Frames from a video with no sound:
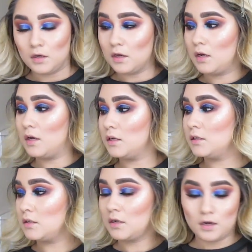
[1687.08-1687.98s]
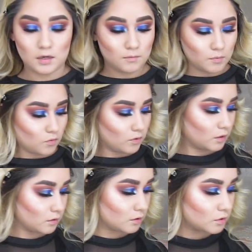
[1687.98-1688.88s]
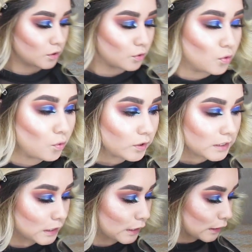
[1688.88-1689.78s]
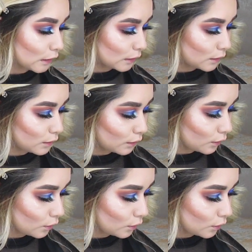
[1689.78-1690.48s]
and I am going in